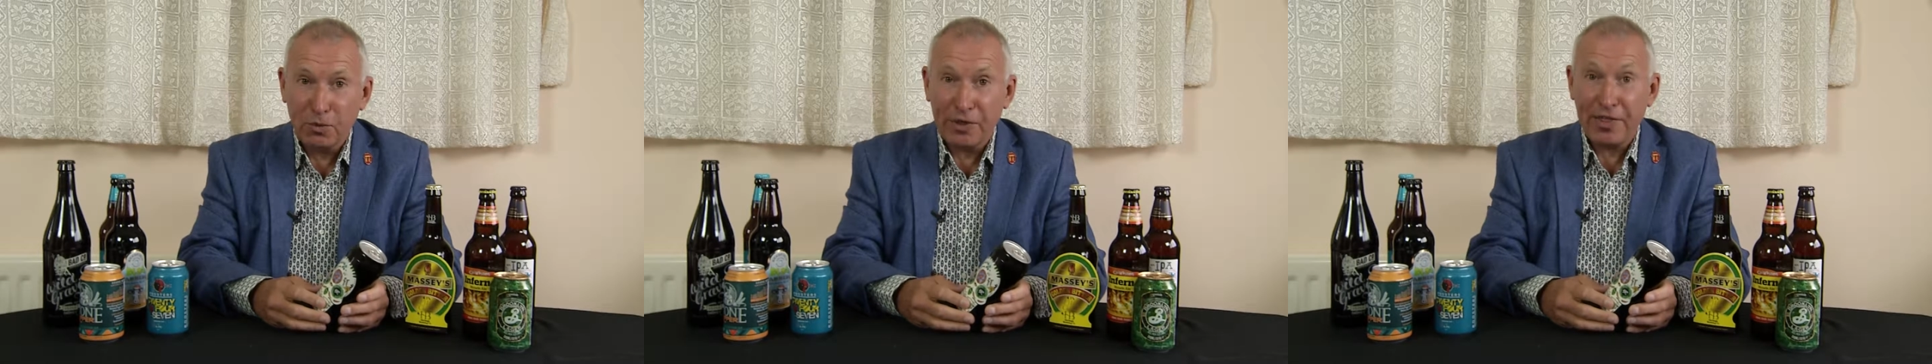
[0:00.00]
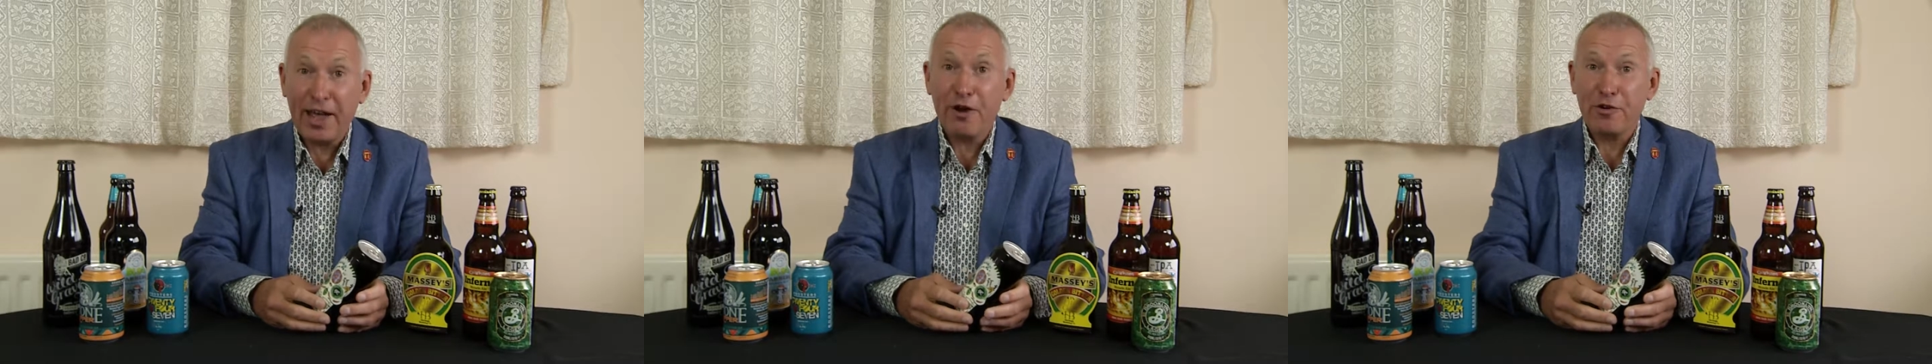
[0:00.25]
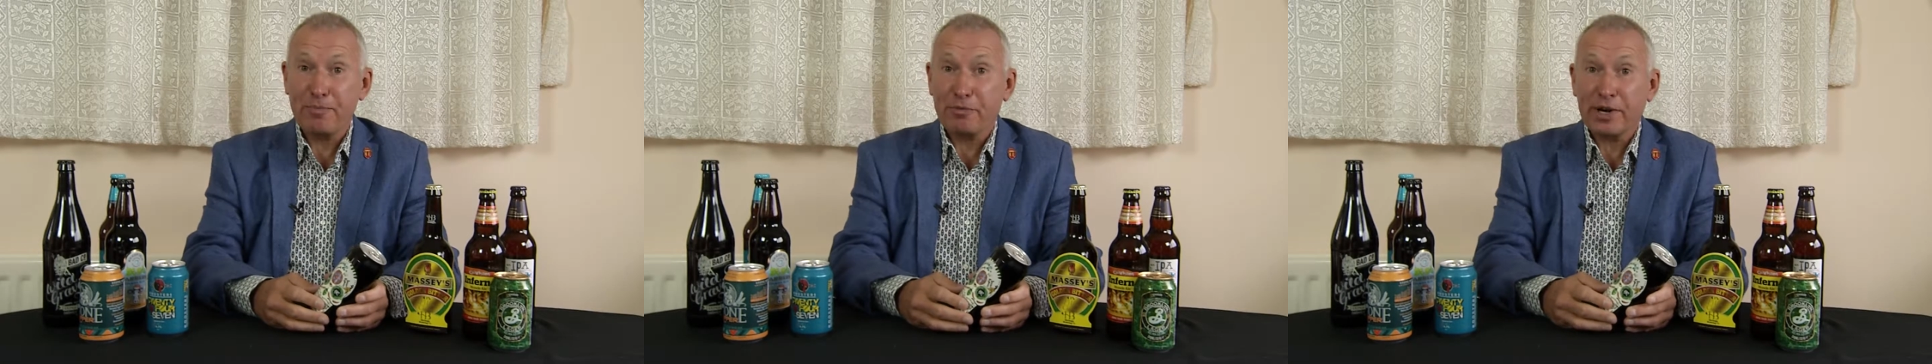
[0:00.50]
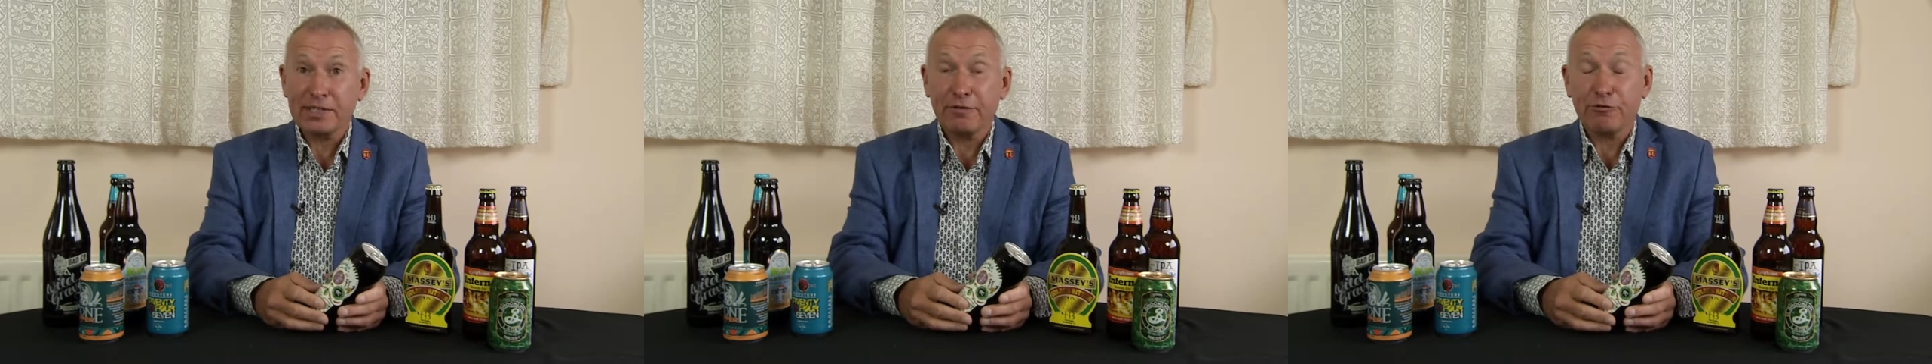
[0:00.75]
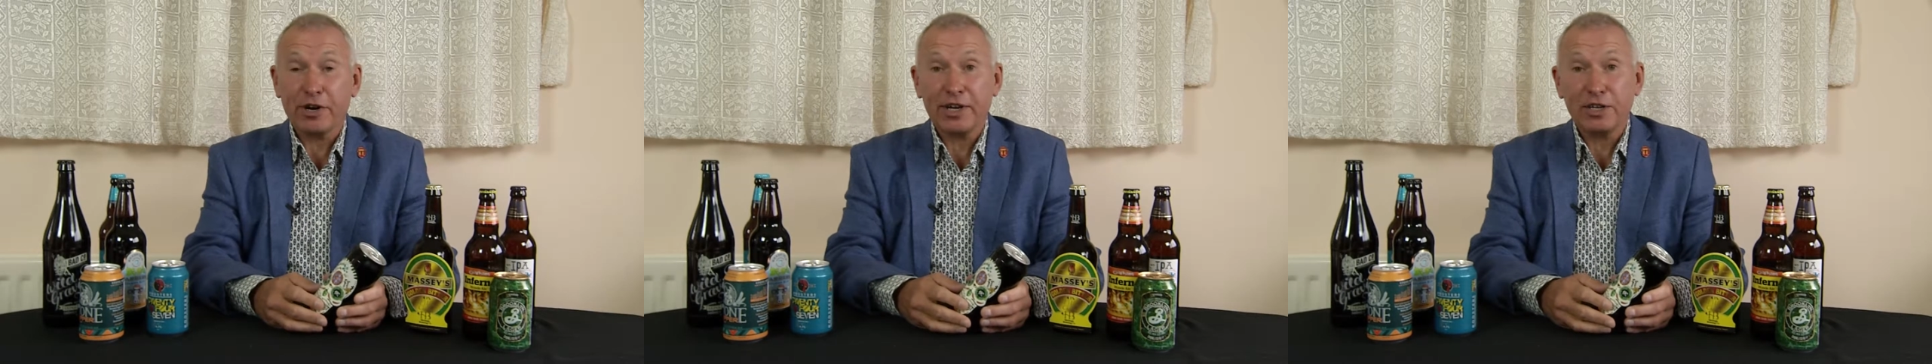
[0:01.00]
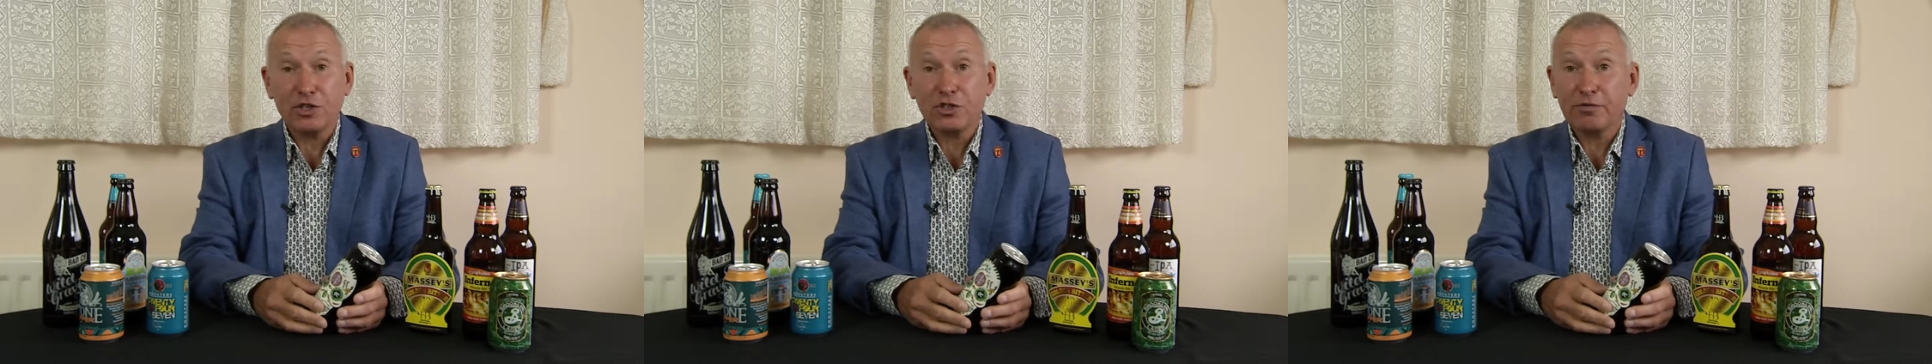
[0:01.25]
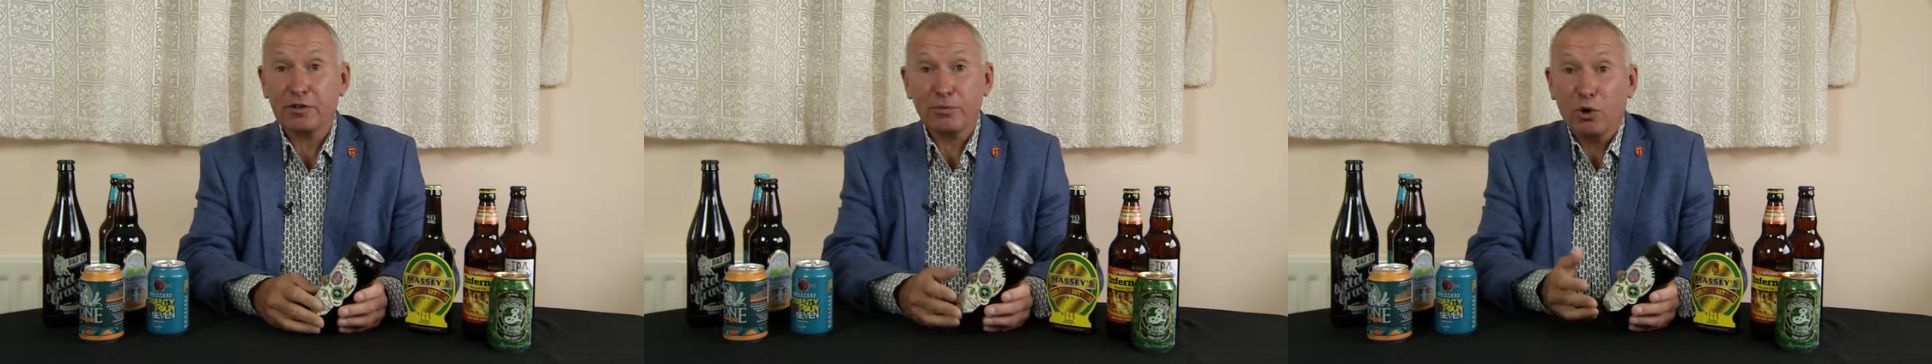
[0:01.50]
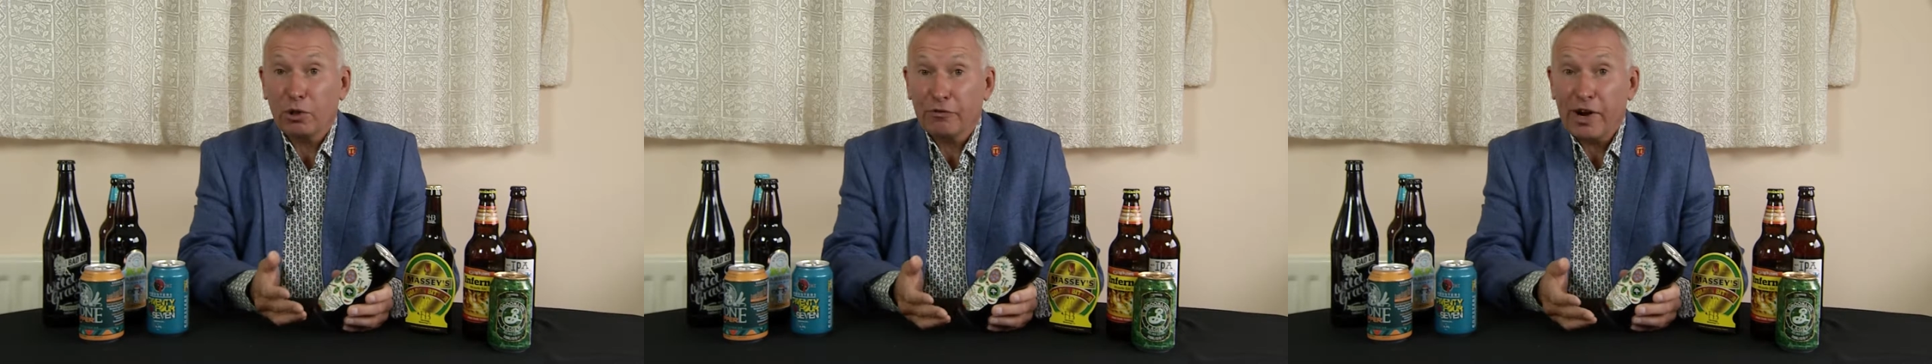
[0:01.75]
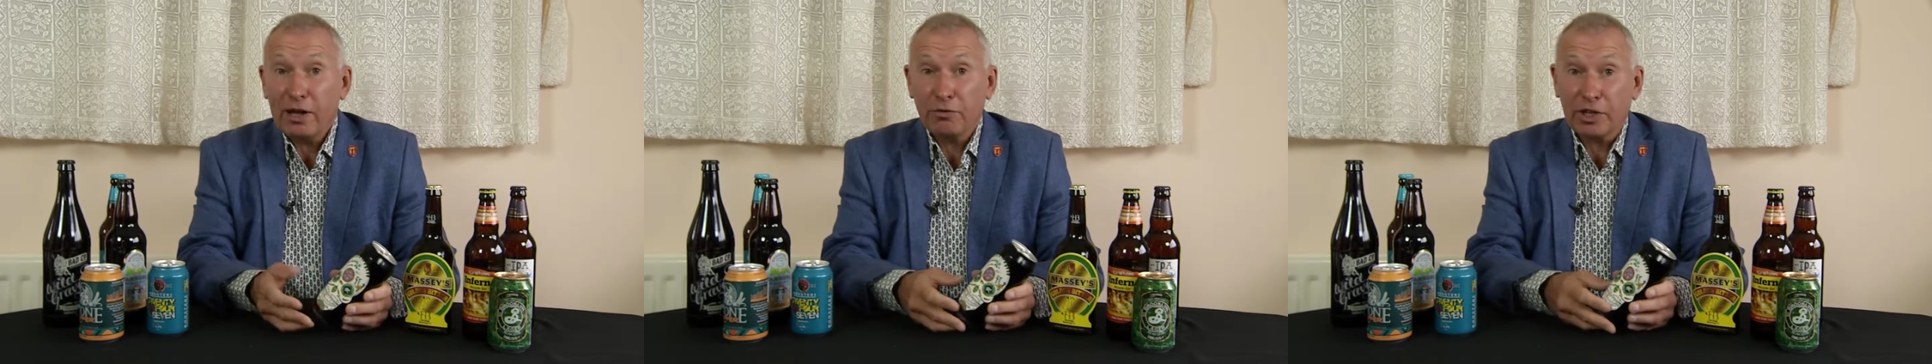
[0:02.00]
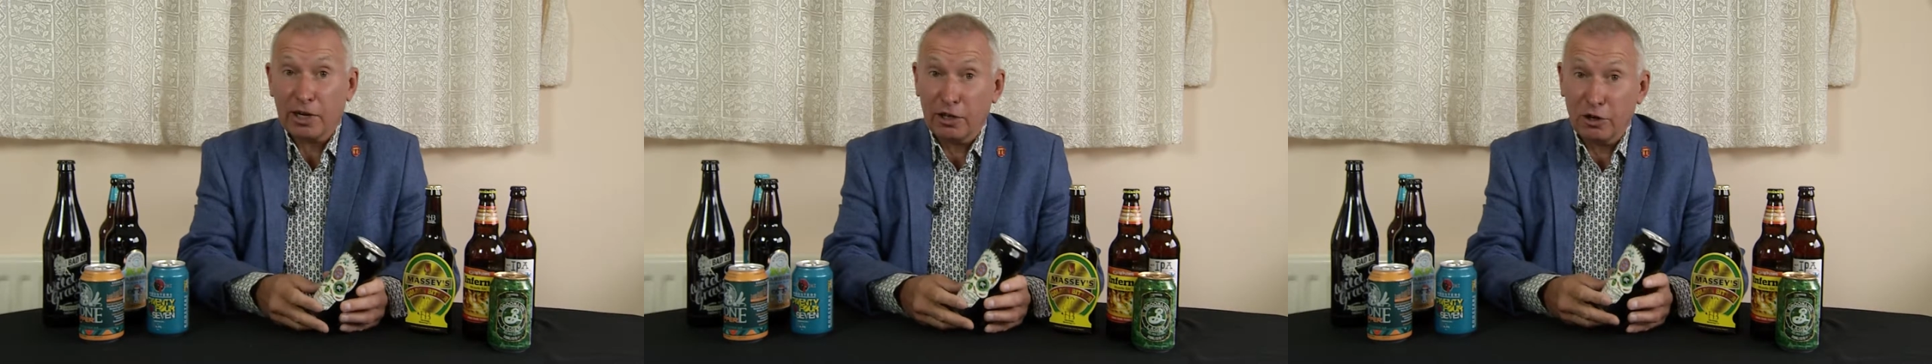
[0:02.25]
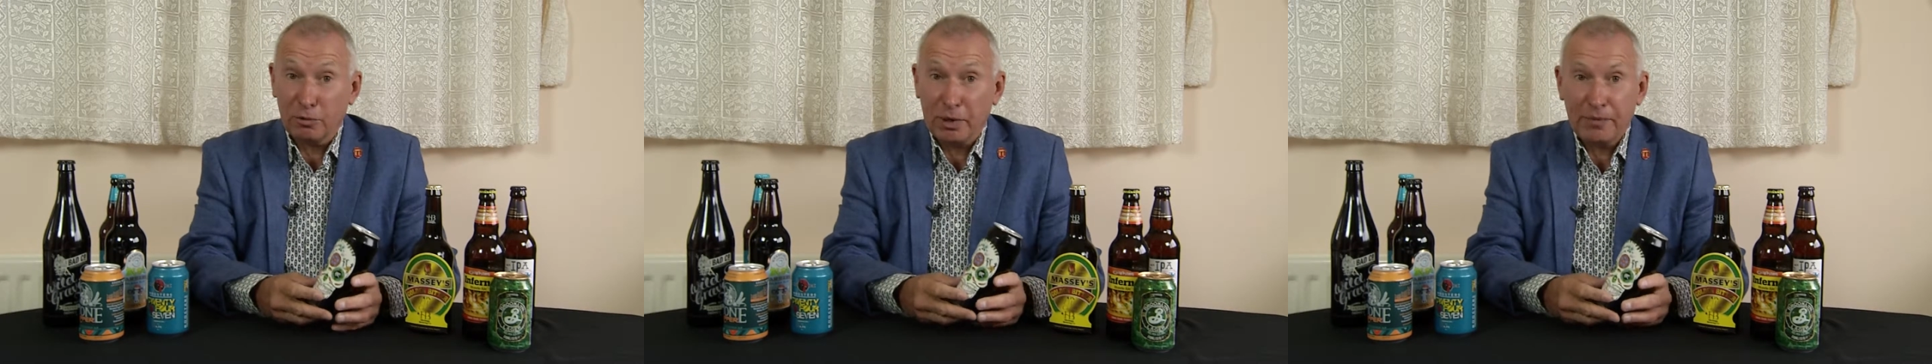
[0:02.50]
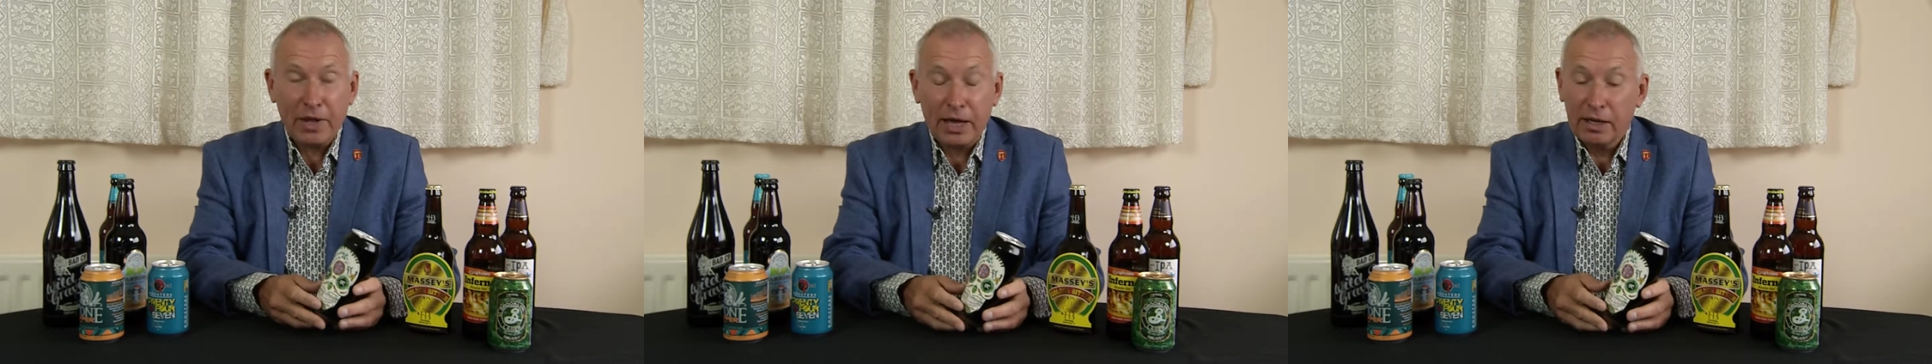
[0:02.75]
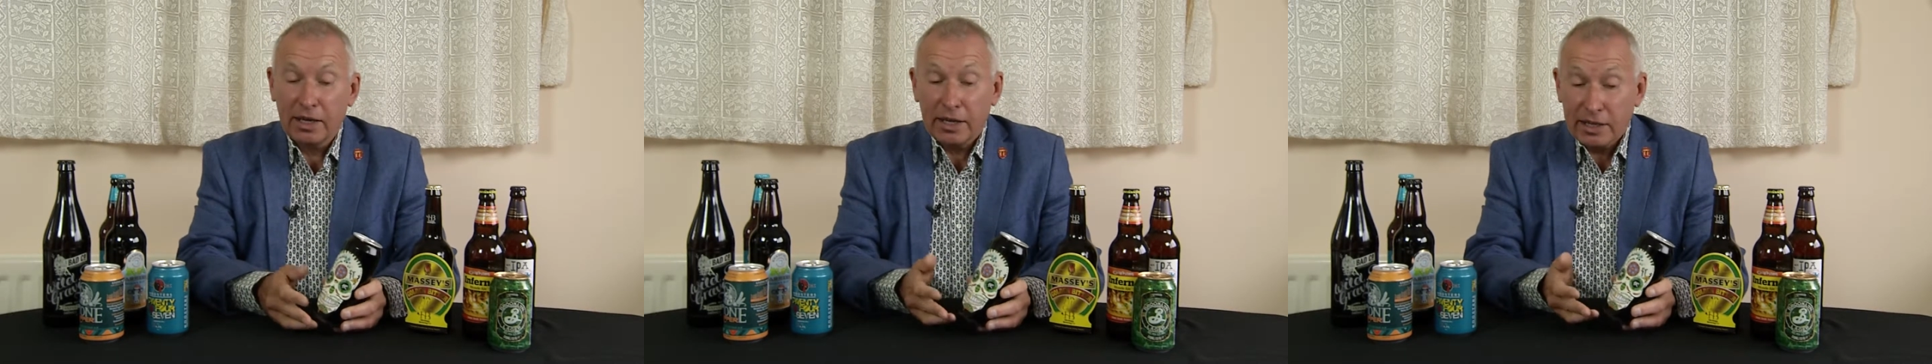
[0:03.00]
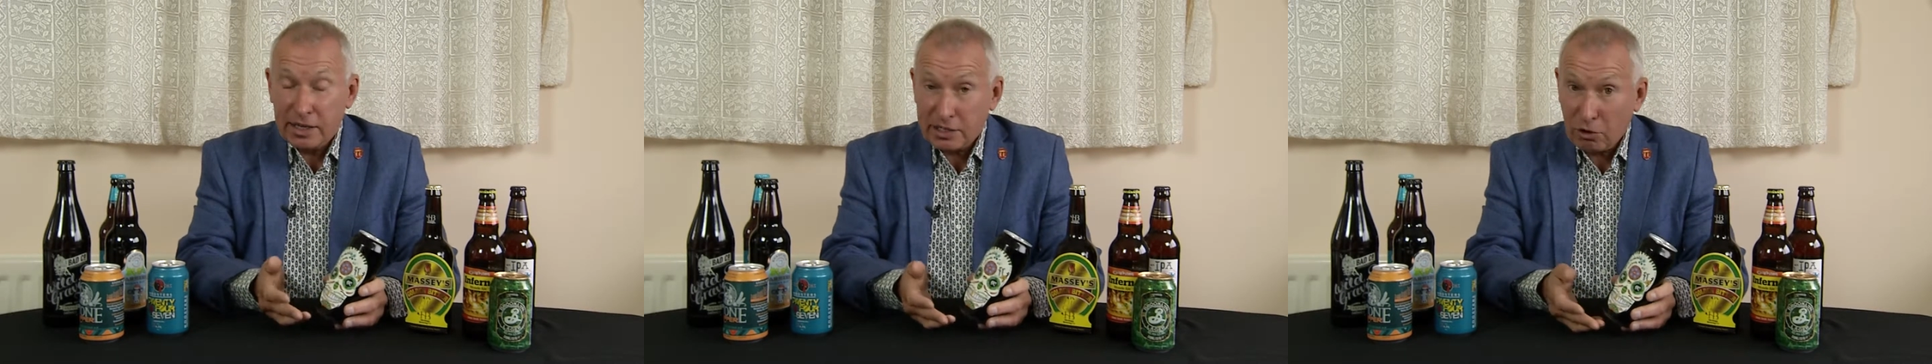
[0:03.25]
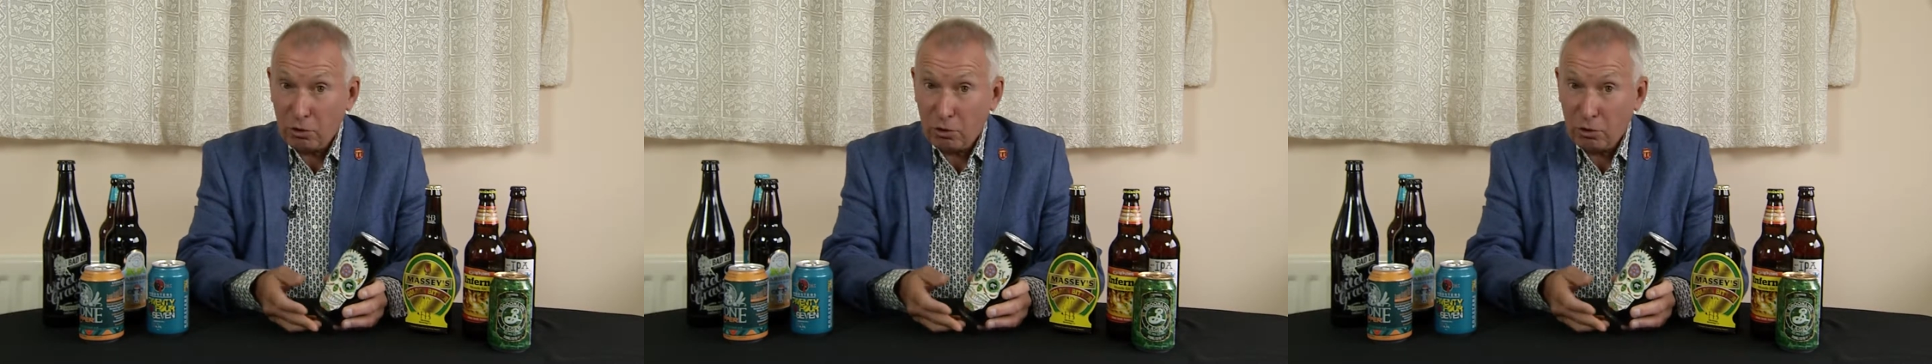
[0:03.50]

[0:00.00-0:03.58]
with their impressive range from all around the globe. It's